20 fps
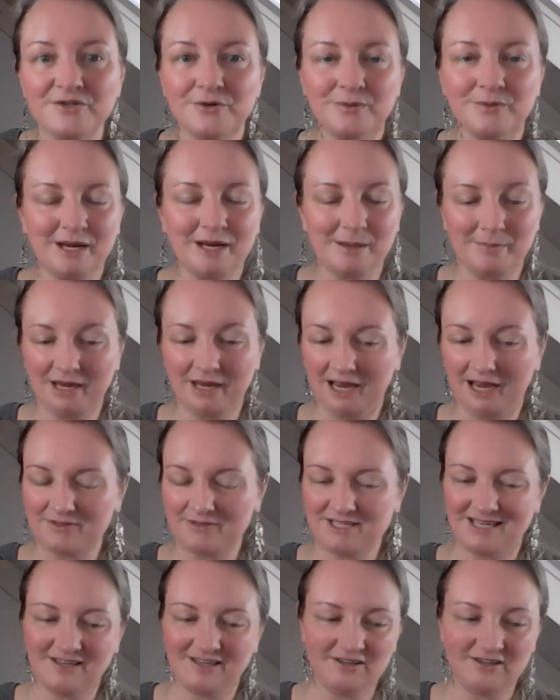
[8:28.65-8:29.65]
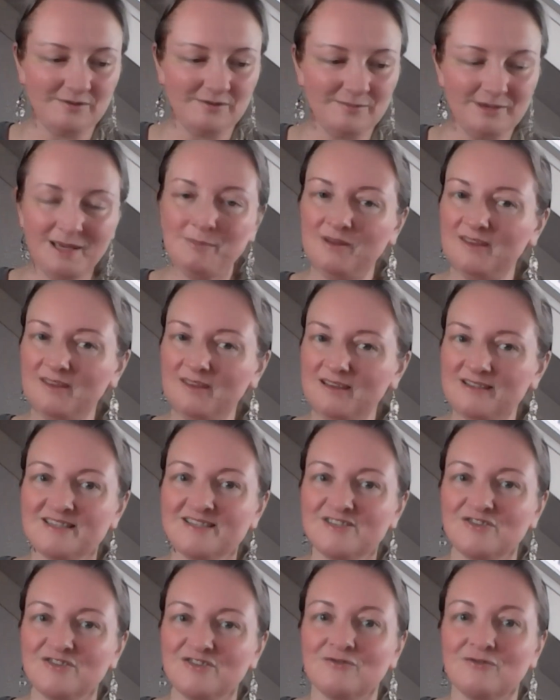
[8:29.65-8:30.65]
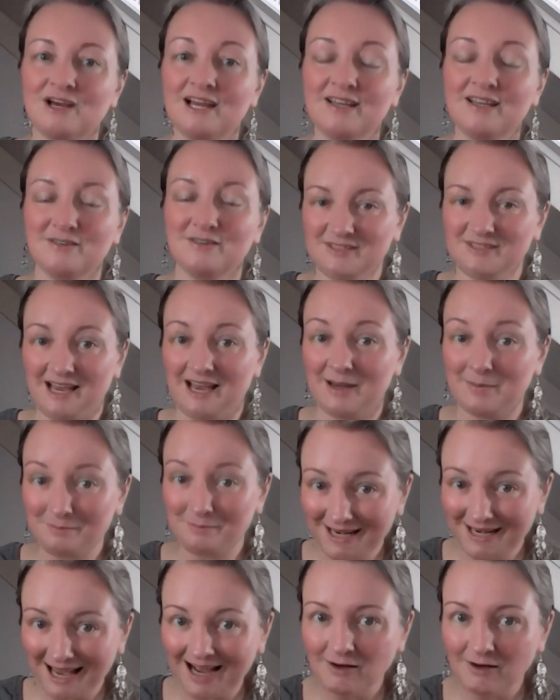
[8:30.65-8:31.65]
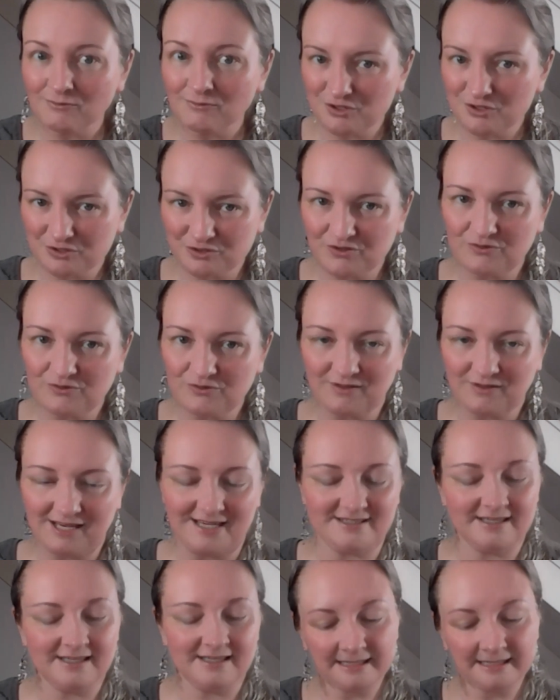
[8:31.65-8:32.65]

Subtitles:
Or maybe I was like, you know, maybe this isn't the right time now to do that.